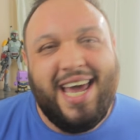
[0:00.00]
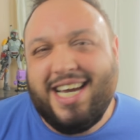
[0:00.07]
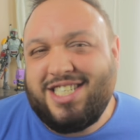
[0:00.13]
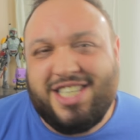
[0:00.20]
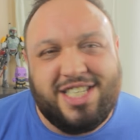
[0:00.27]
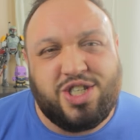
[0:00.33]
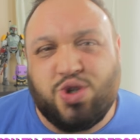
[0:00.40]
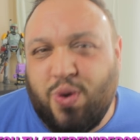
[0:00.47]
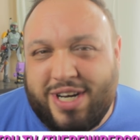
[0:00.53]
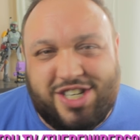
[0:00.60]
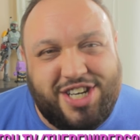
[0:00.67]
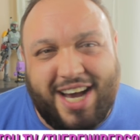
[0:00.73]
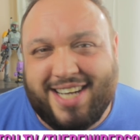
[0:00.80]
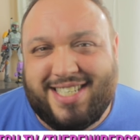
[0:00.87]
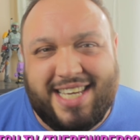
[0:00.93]
It's just
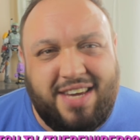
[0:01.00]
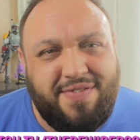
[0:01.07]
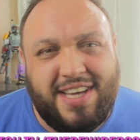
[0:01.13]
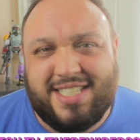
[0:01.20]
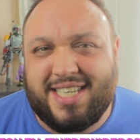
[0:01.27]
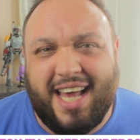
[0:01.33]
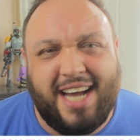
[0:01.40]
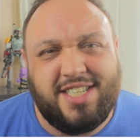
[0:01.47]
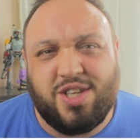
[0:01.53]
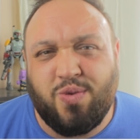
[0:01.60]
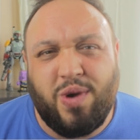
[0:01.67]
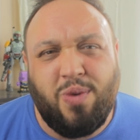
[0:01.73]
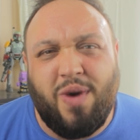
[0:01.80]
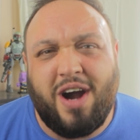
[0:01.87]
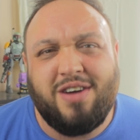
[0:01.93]
twitch.tv slash The
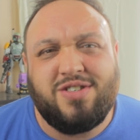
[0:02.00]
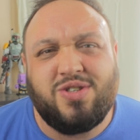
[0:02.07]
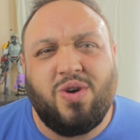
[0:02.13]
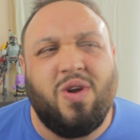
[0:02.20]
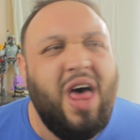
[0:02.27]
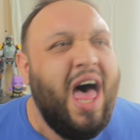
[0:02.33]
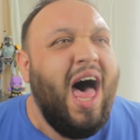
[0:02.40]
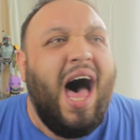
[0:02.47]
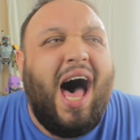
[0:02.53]
Rewired Soul.